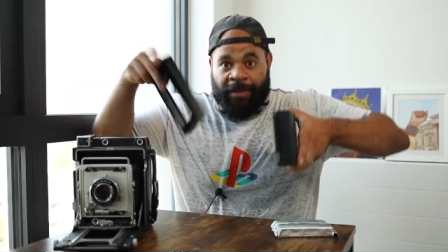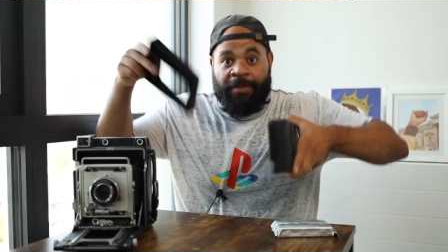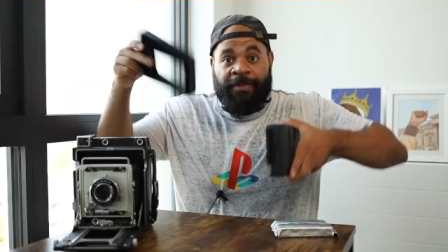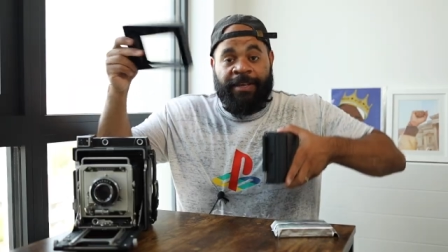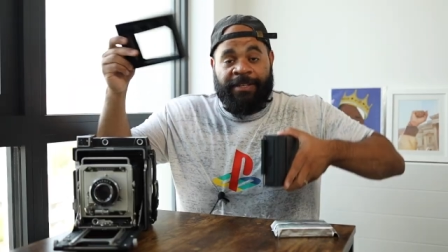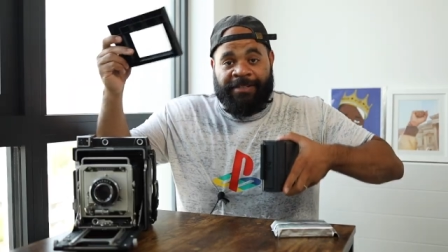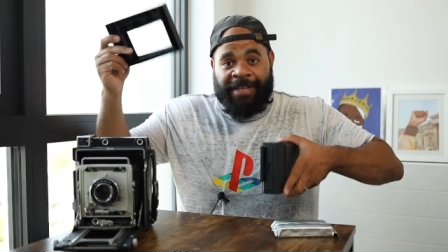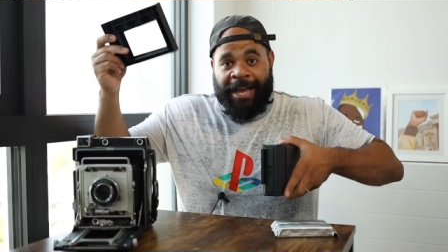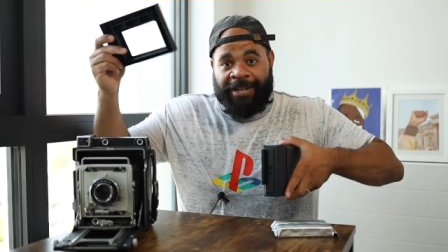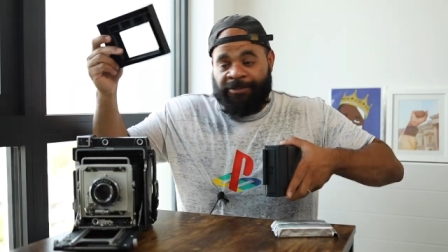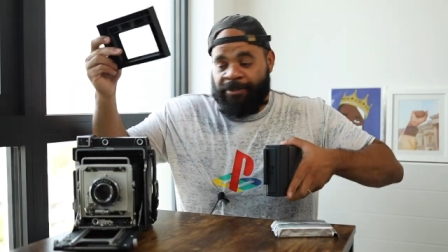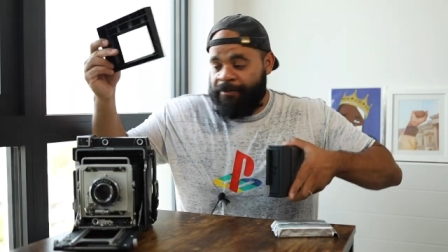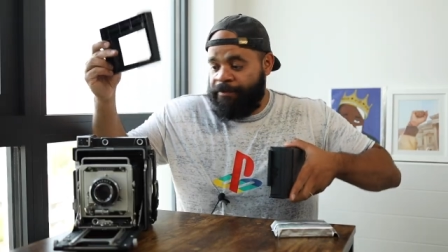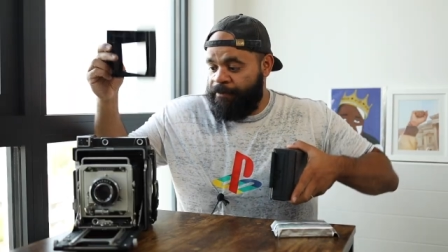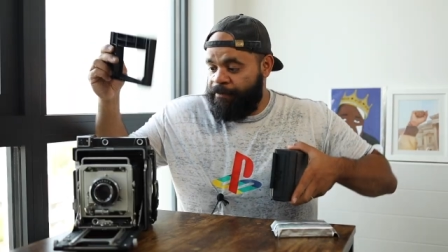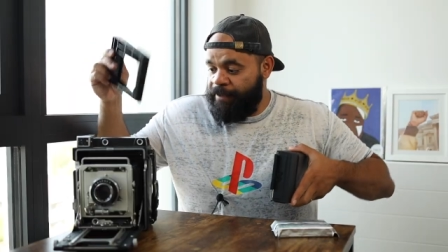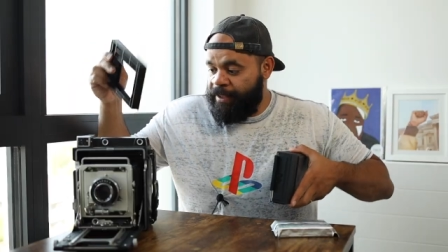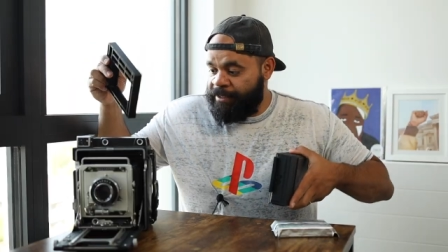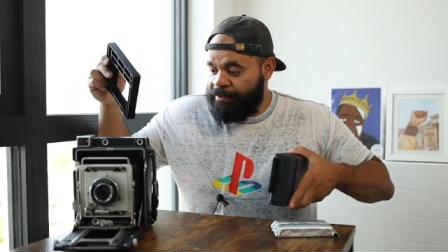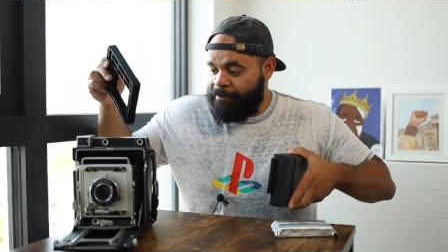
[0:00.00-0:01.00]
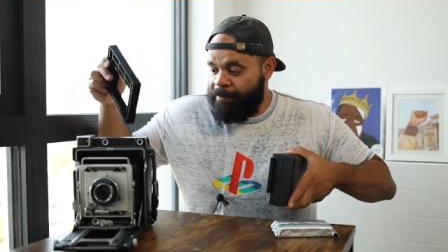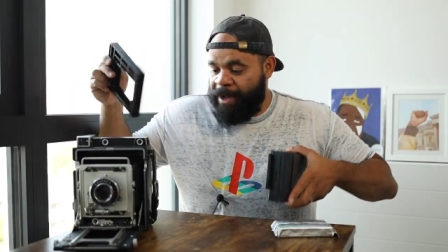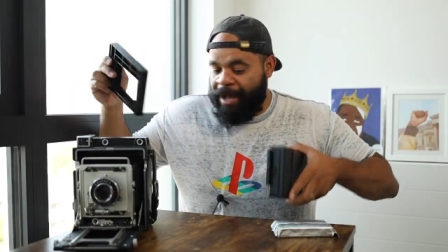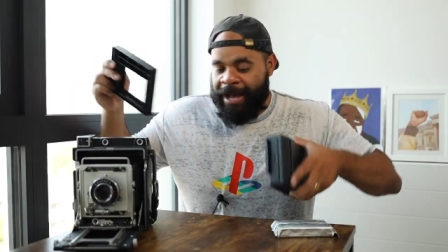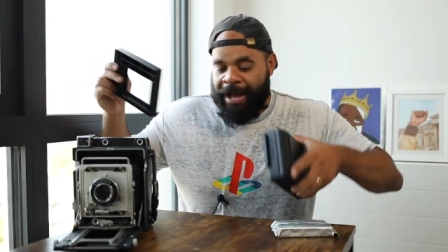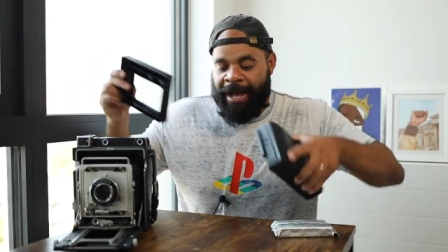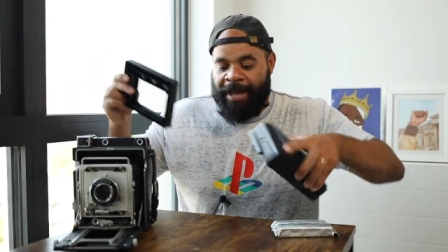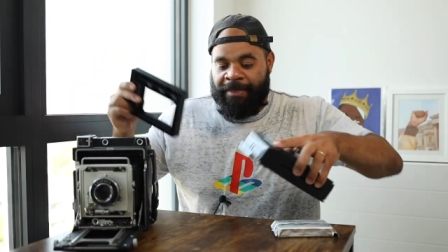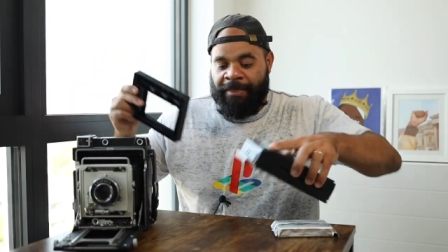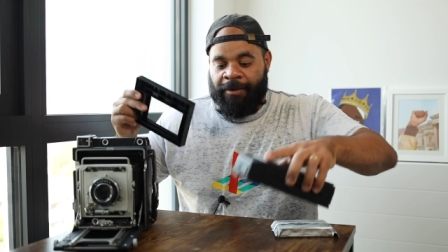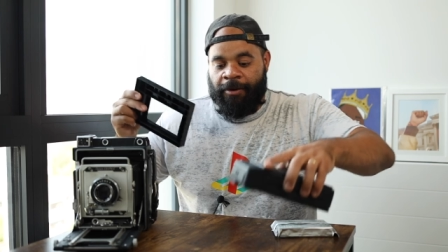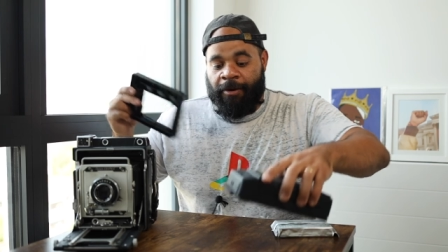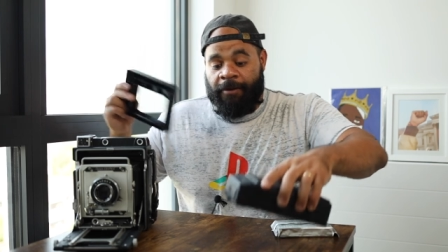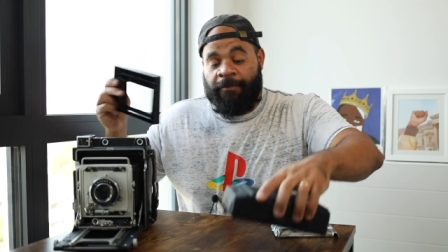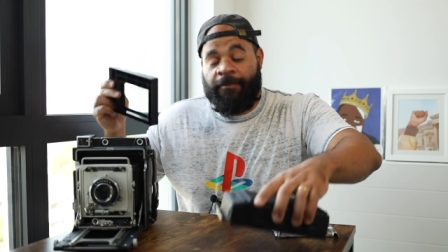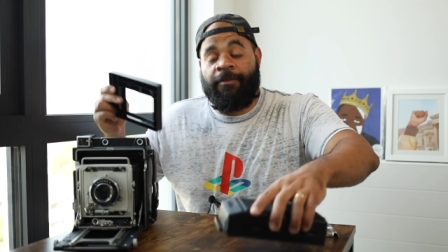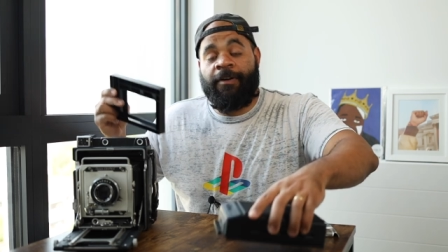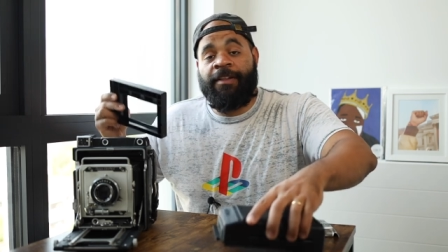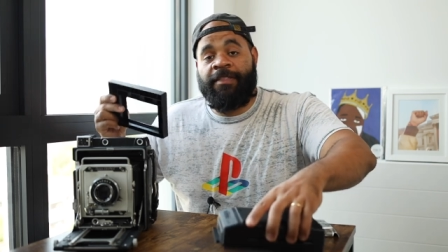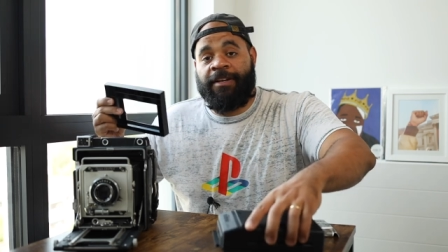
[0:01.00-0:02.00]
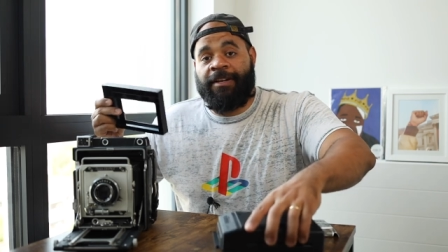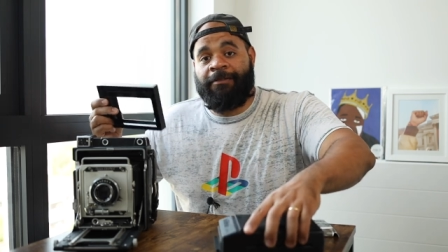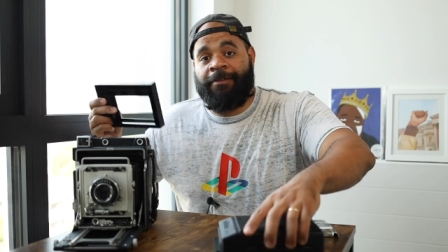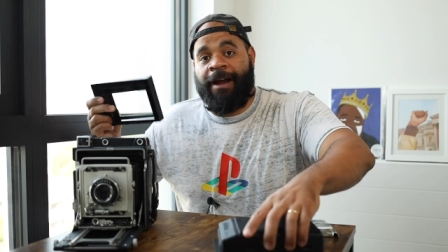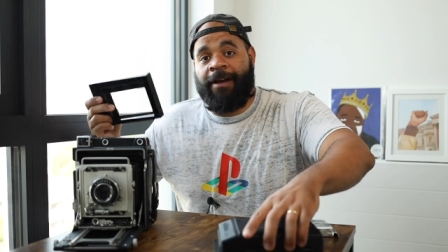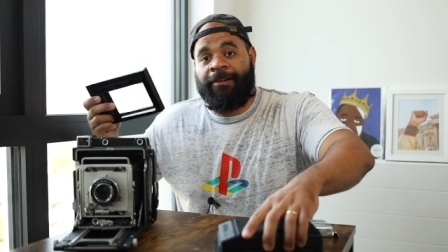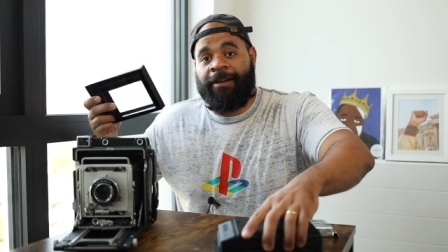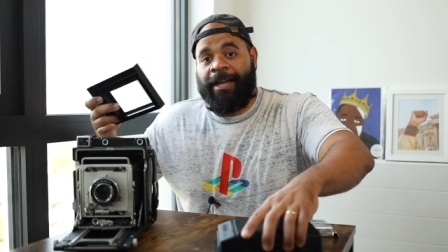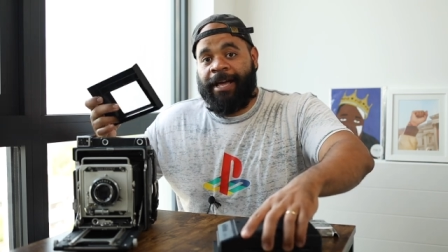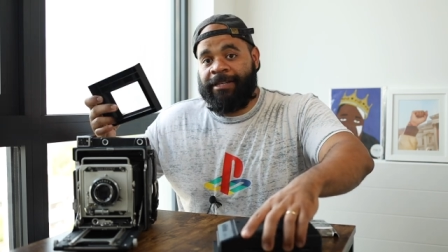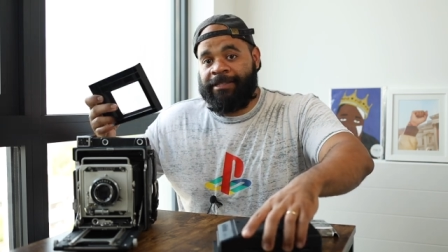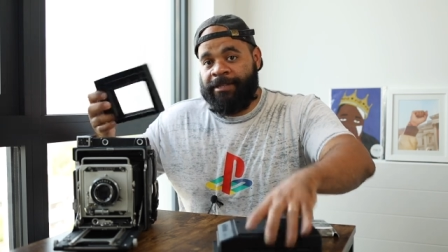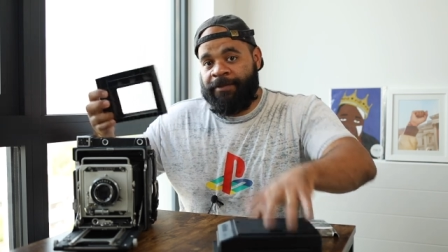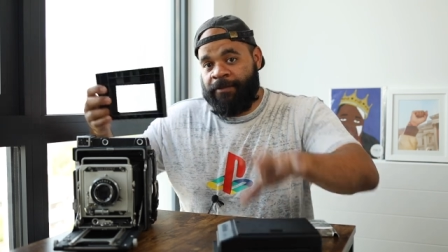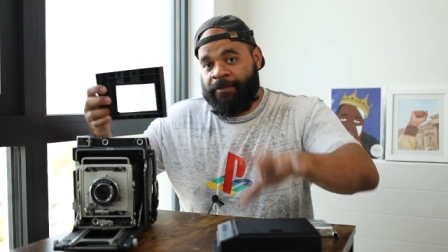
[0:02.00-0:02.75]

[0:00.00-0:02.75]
This actually fits behind or in front of the ground glass